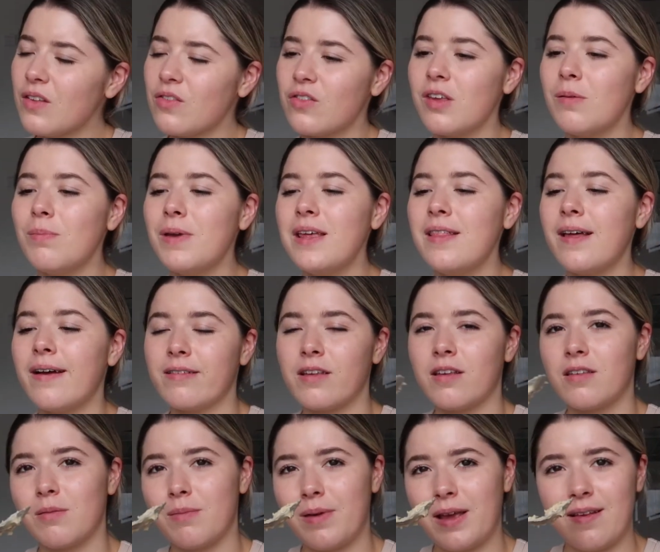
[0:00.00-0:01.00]
To me that
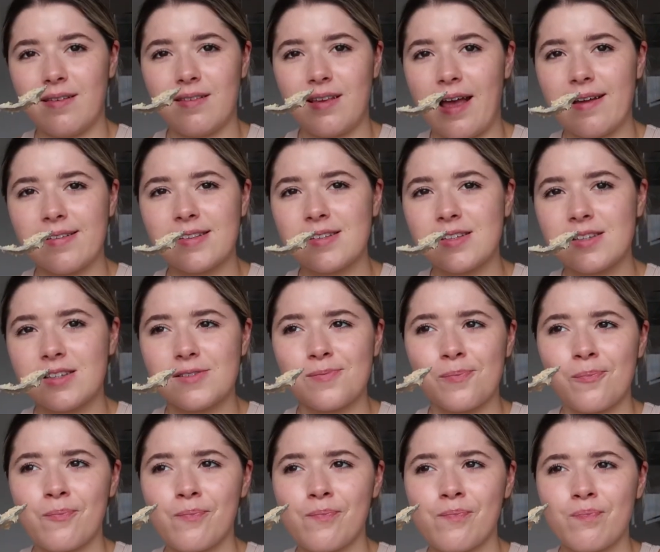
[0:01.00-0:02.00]
doesn't make sense.
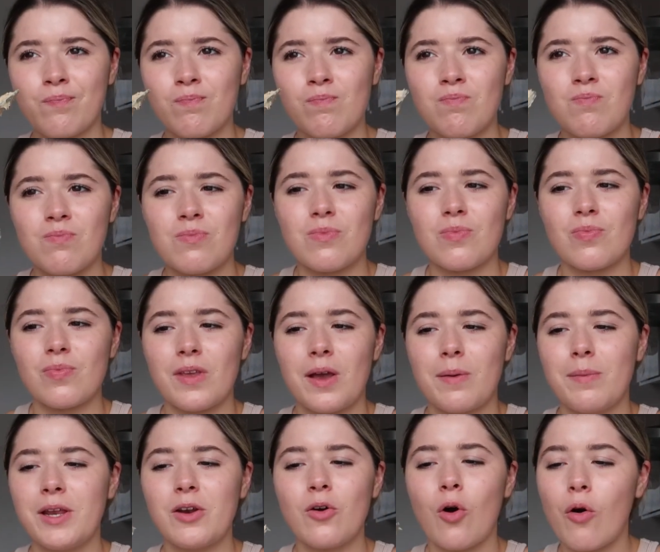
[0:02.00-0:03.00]
I
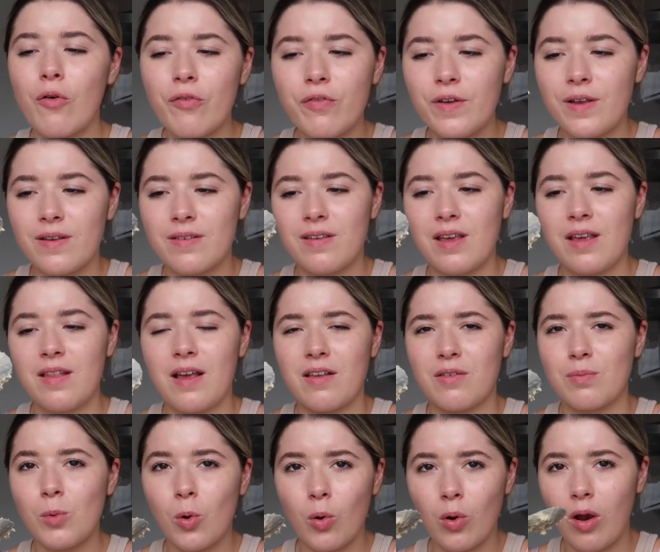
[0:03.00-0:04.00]
mean, obviously
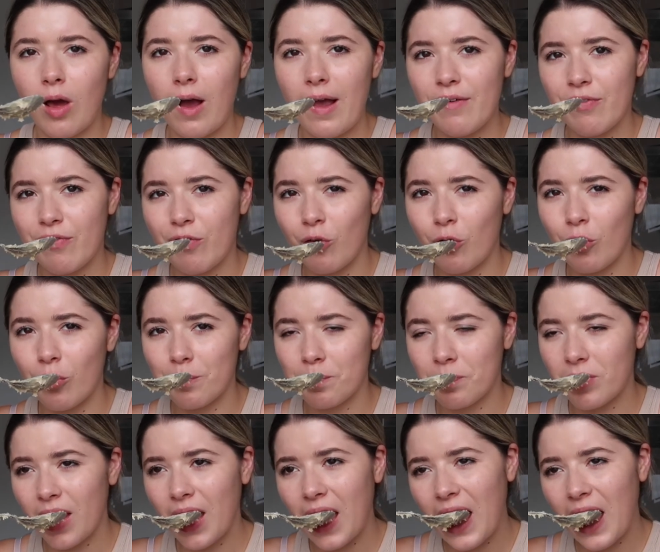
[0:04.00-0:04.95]
there's more life form.